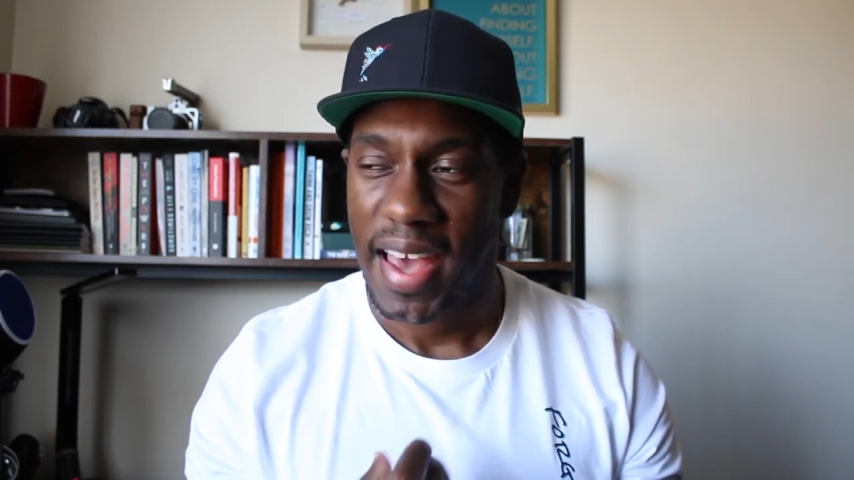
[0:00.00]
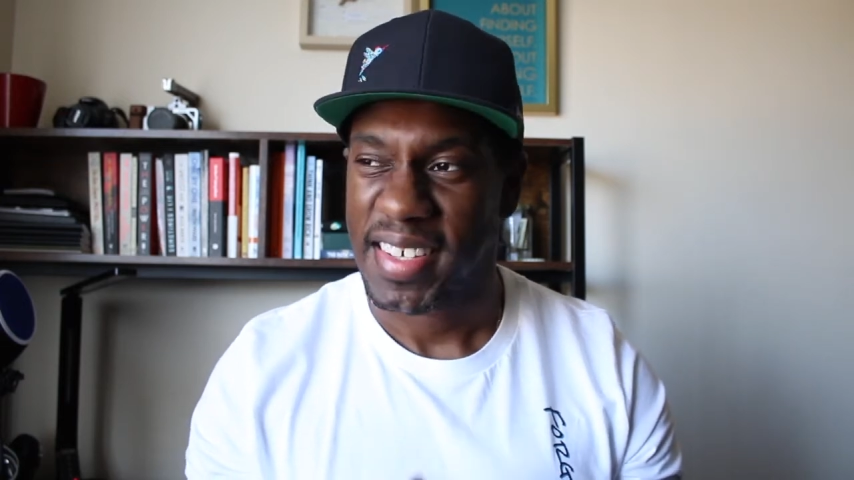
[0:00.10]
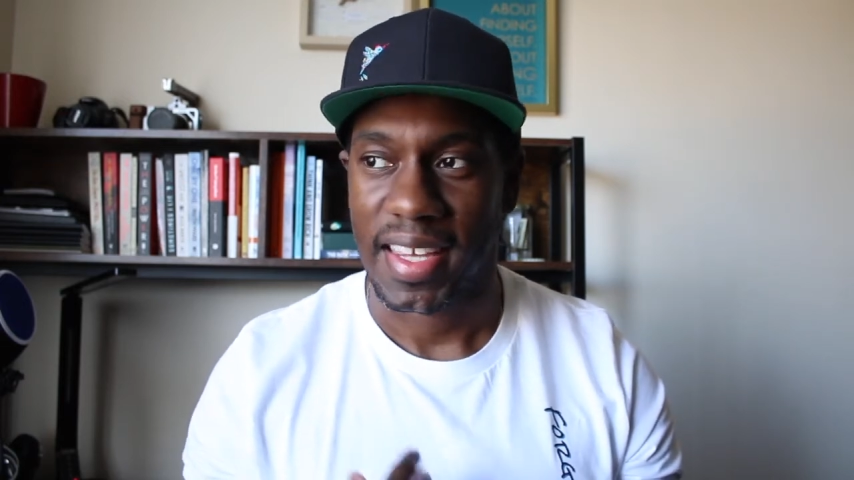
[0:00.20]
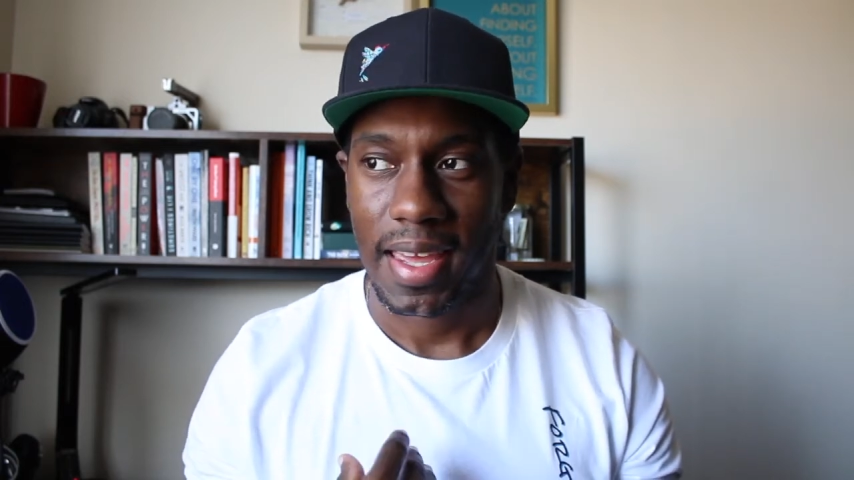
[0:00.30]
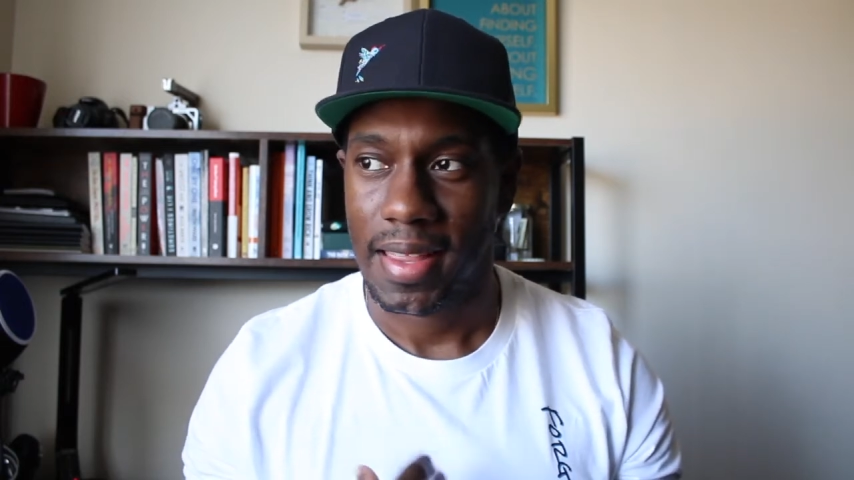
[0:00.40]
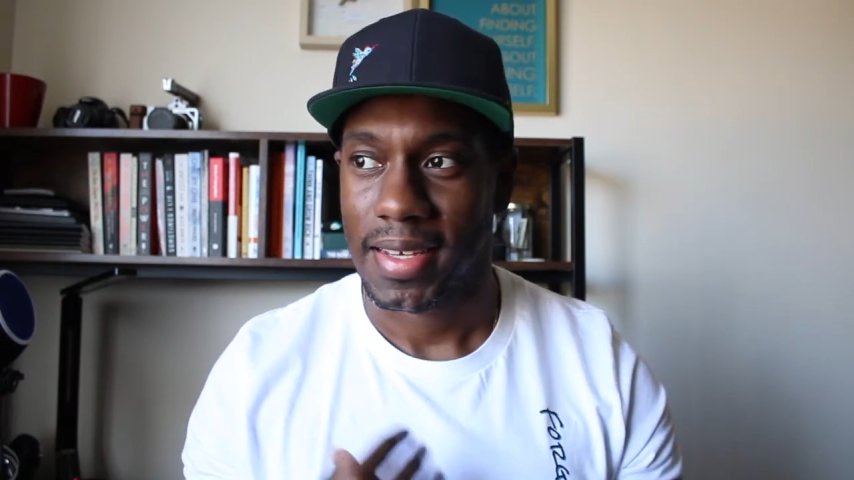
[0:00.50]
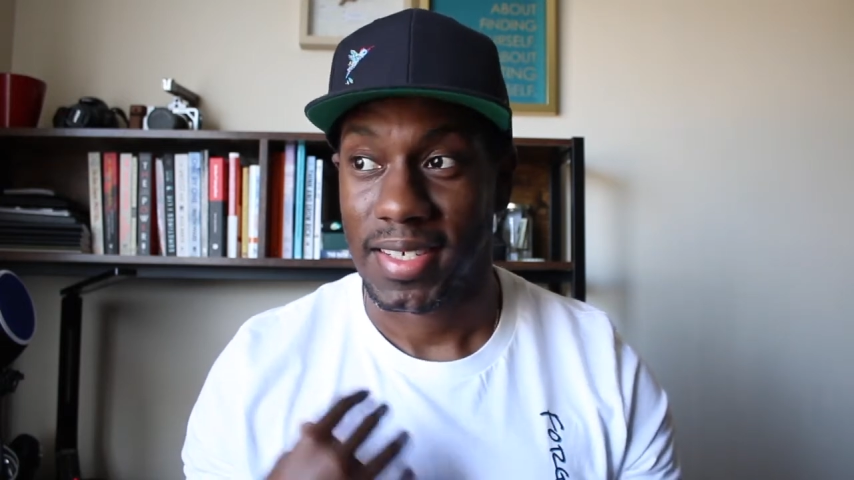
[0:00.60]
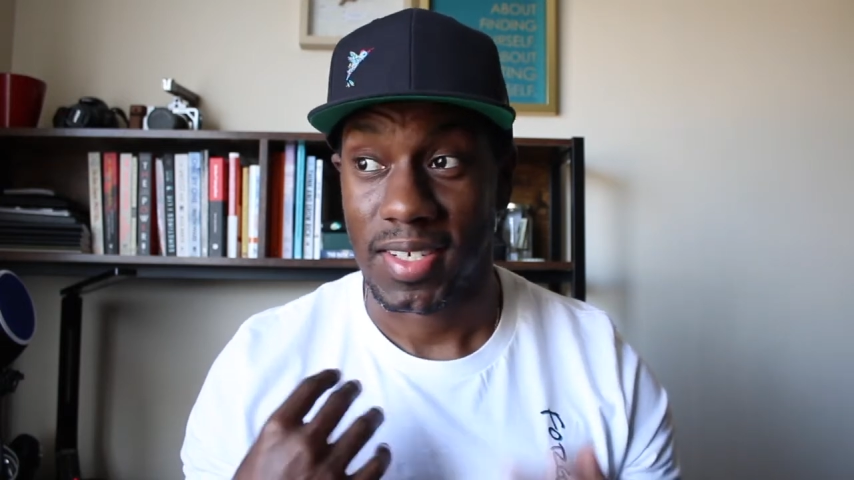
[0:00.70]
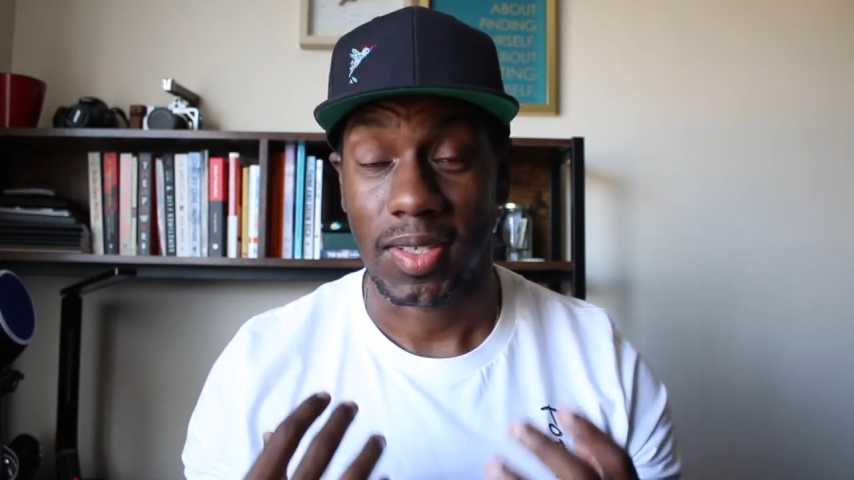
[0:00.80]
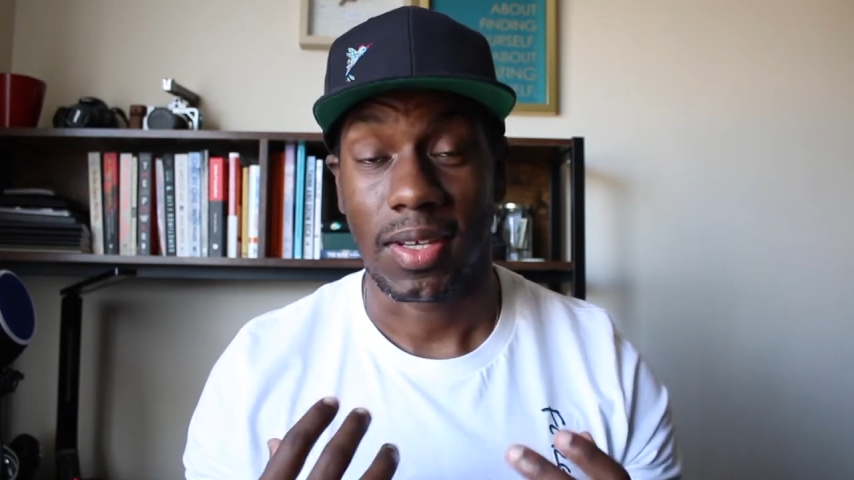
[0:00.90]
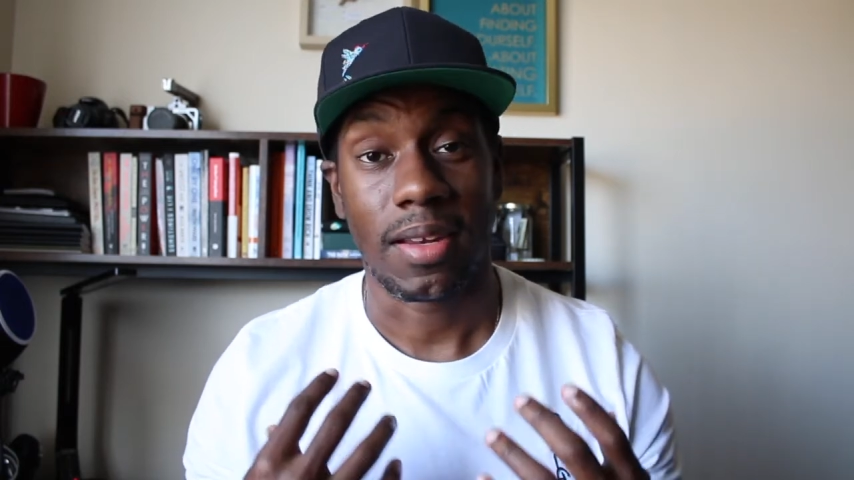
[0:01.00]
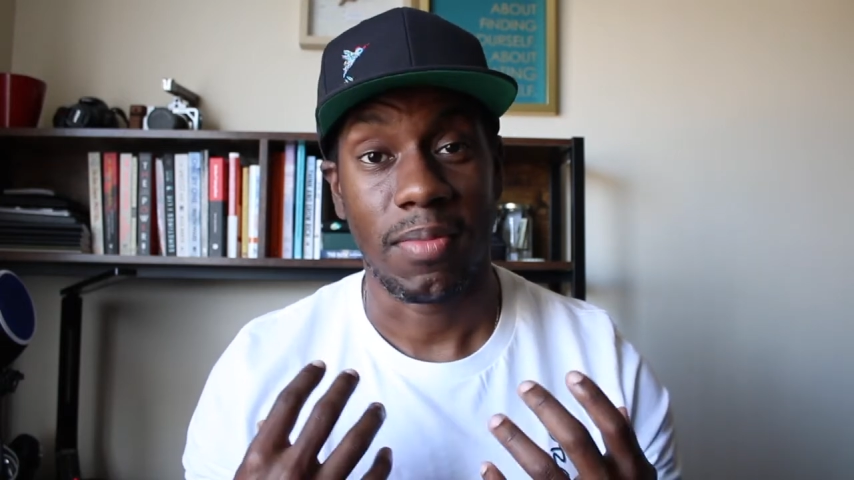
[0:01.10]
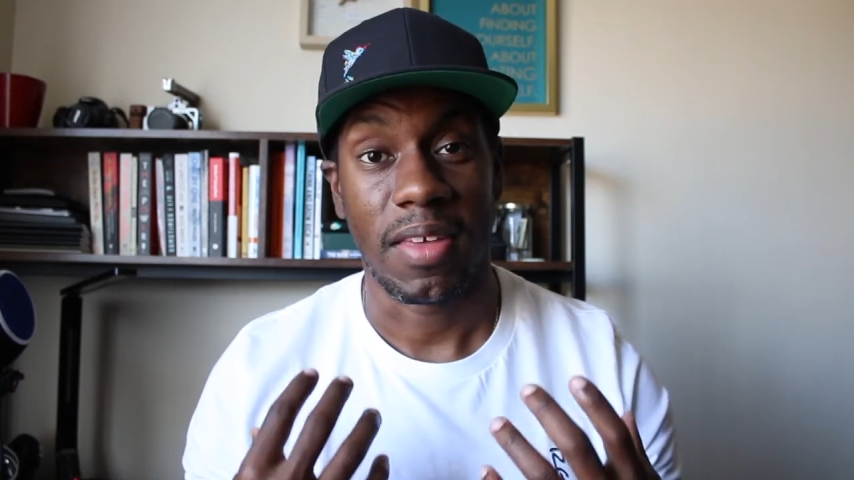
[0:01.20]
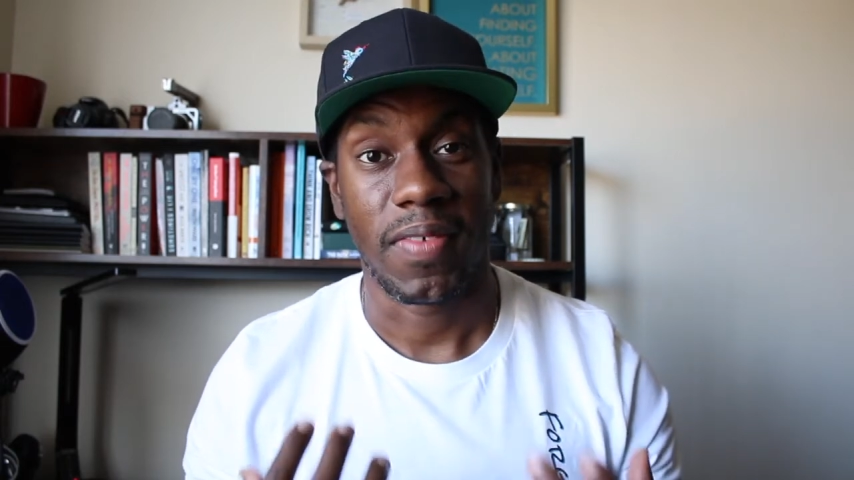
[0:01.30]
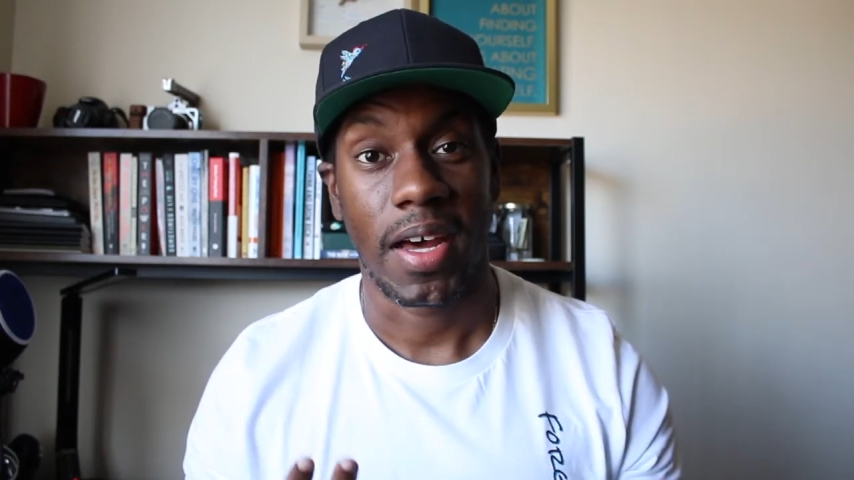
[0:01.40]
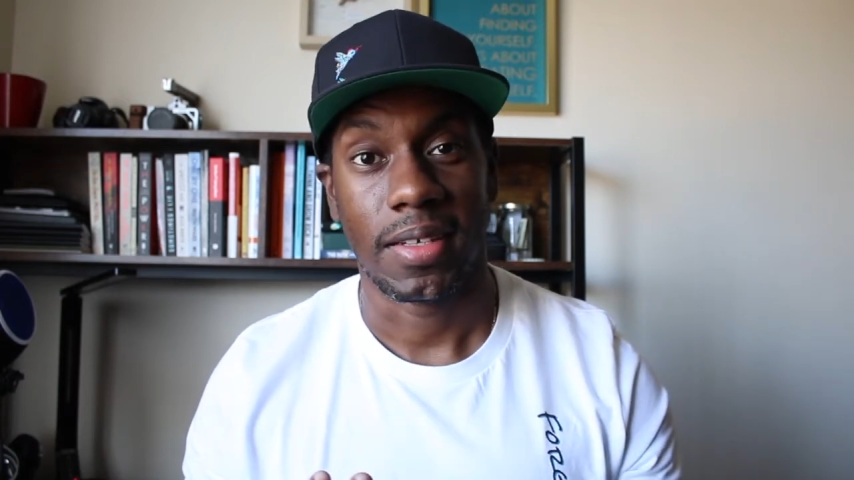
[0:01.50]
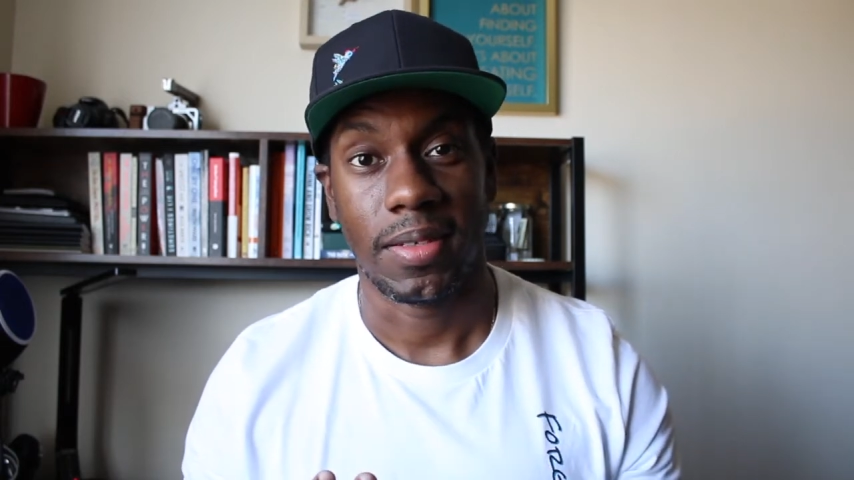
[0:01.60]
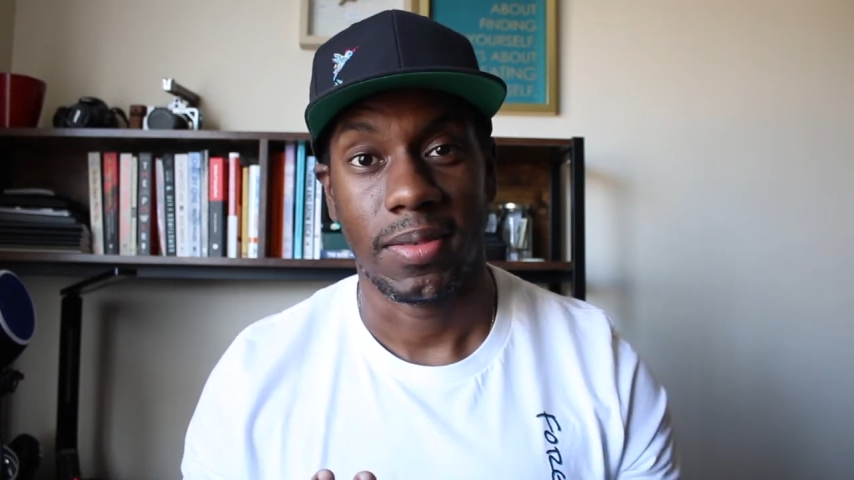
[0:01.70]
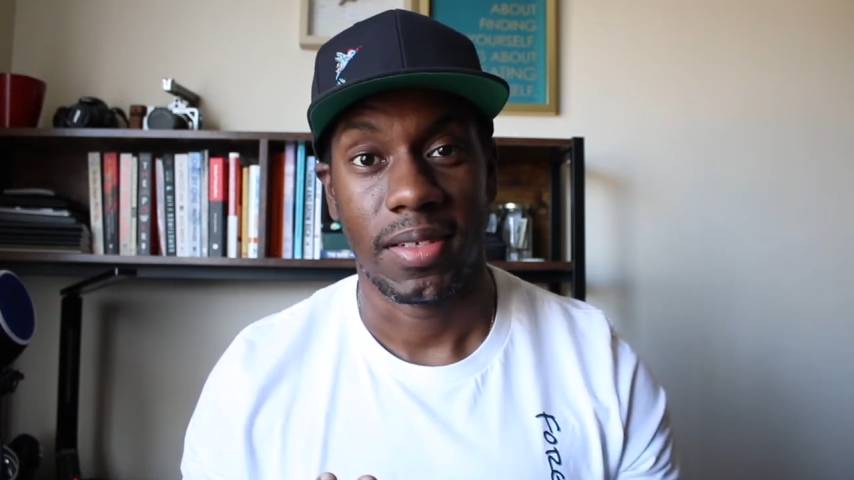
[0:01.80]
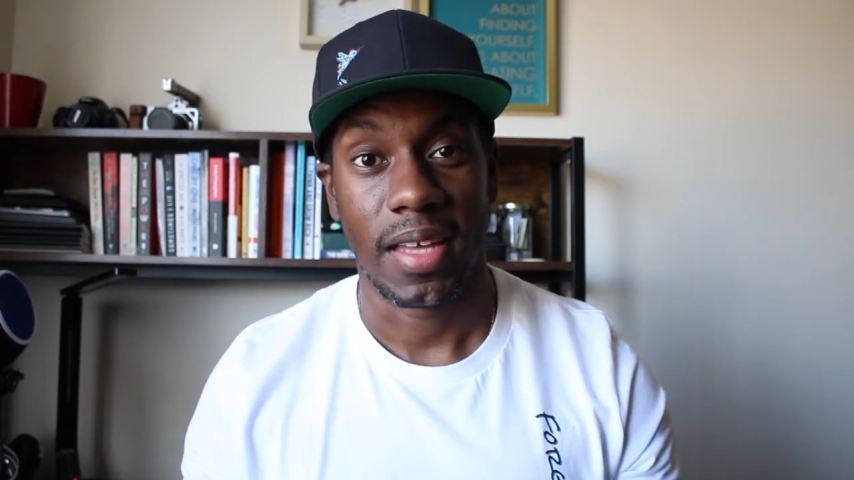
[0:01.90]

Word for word: as a kid that's just looking to be valued.